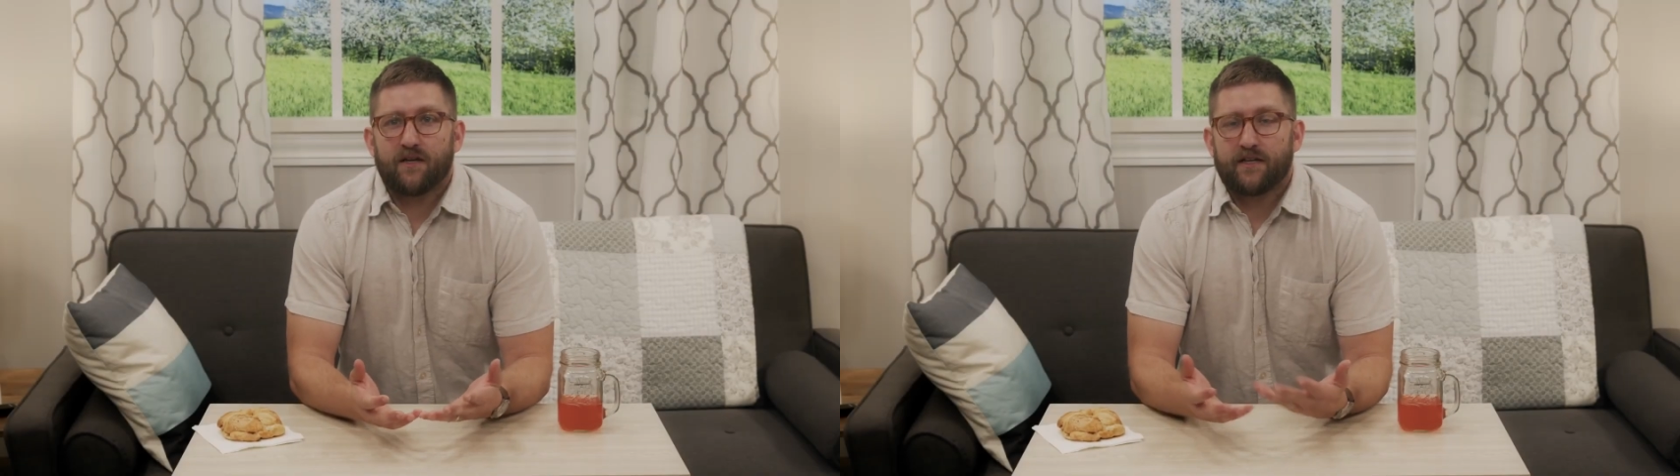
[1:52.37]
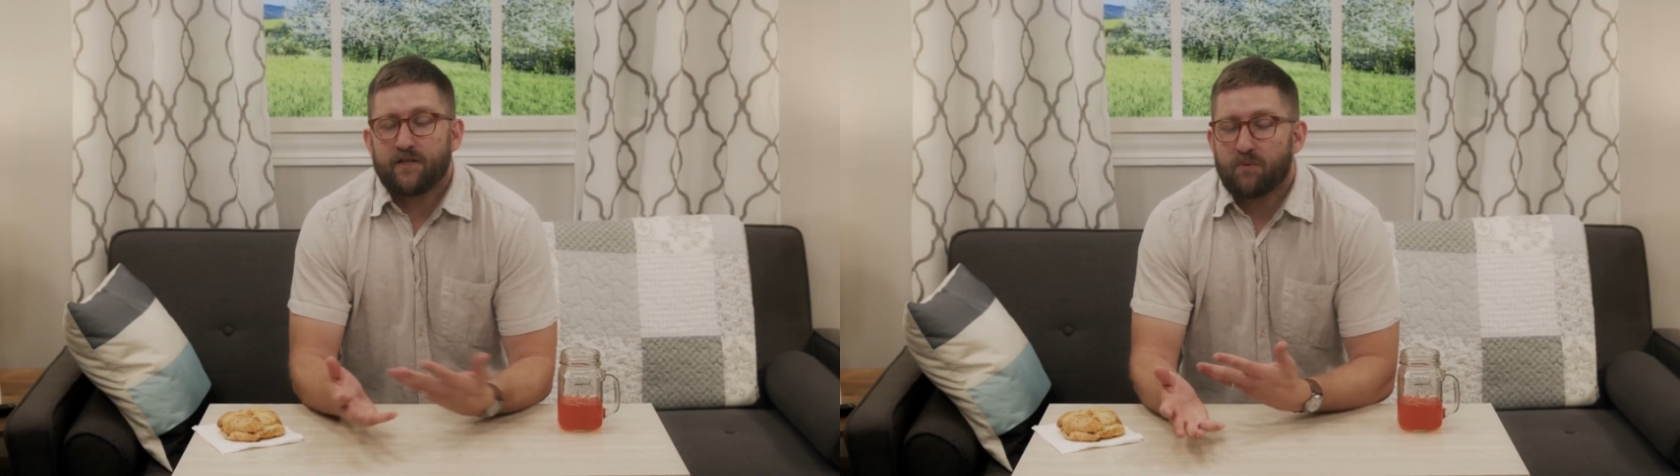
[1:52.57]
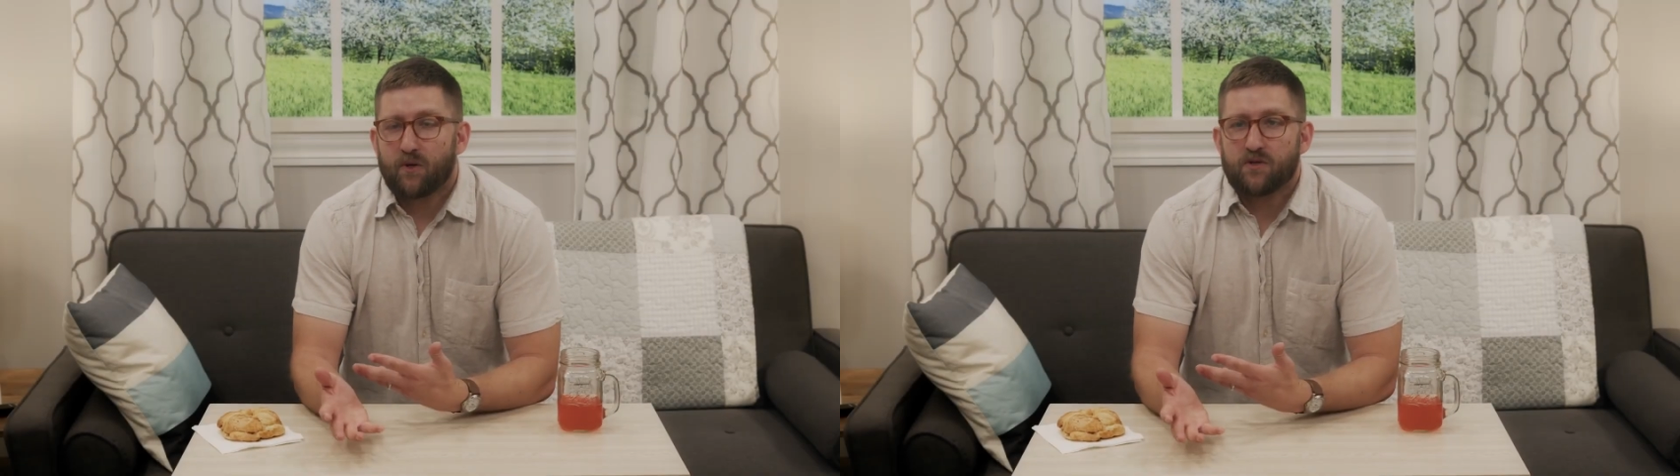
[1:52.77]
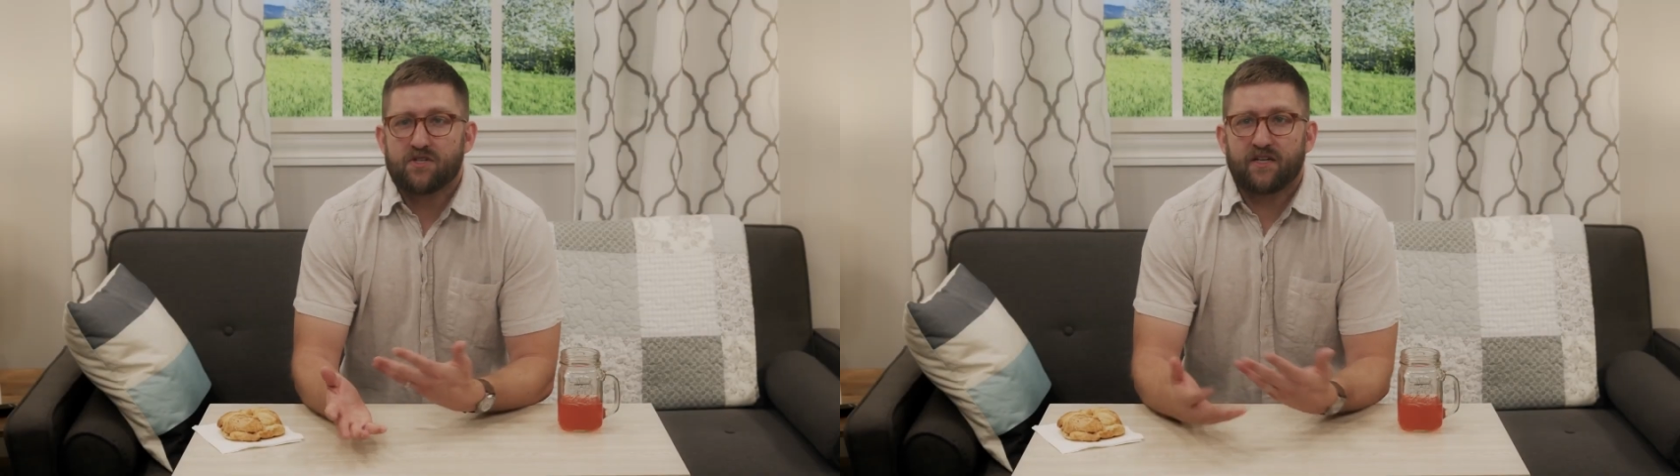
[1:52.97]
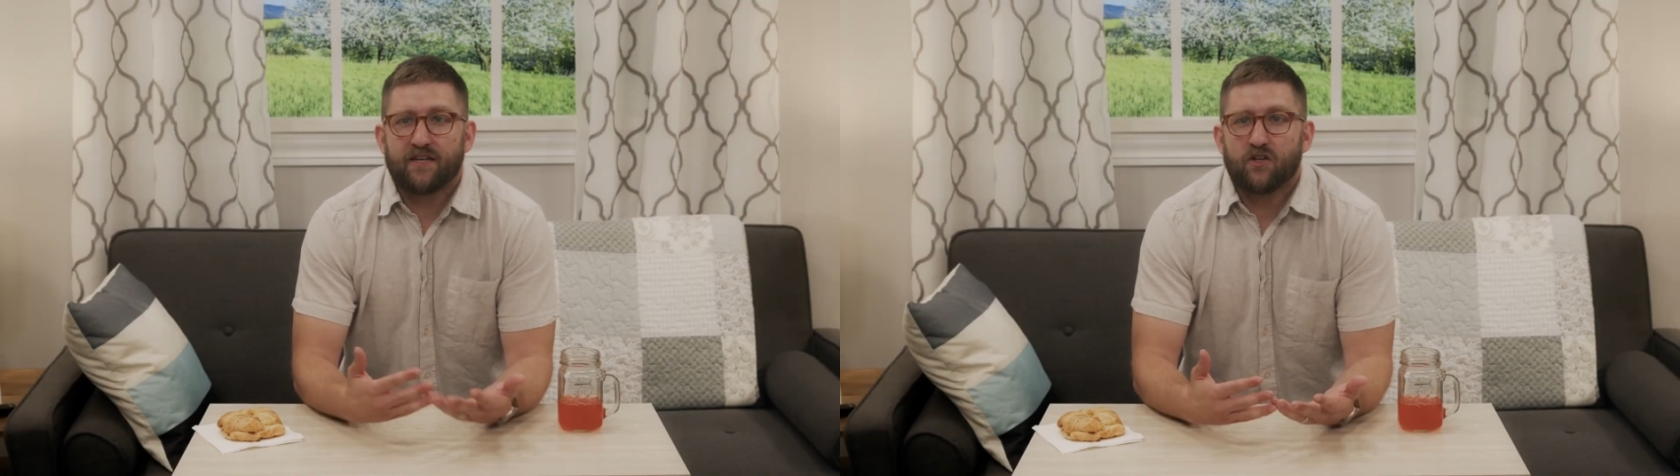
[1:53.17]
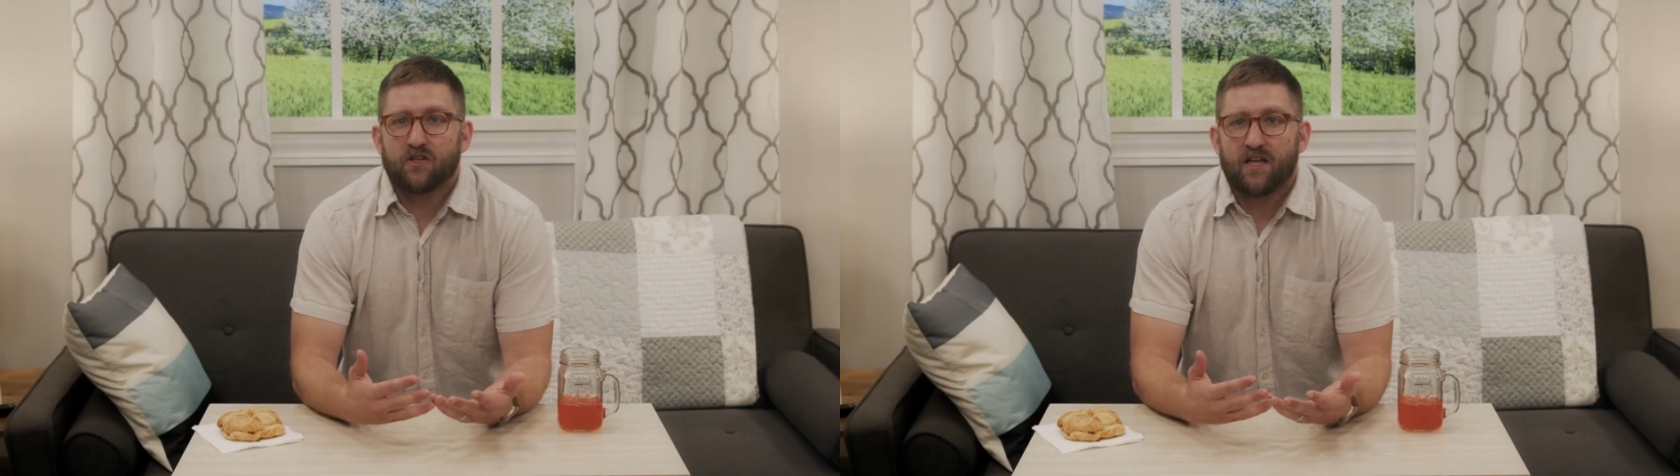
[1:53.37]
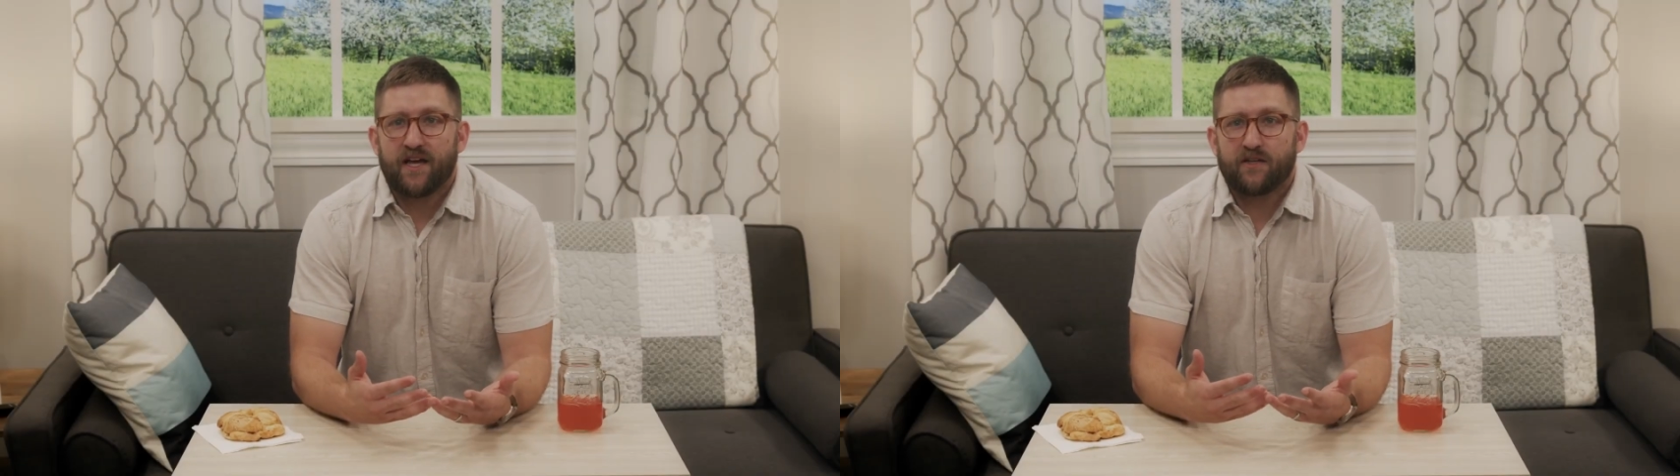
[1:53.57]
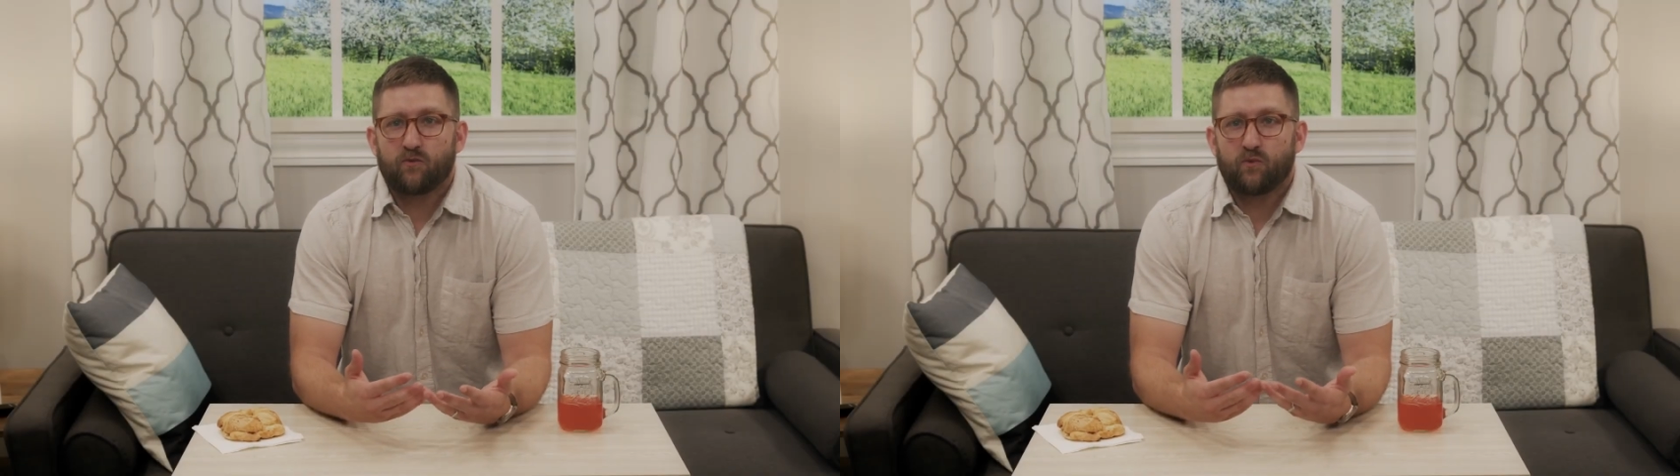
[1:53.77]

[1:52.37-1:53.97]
in person and online,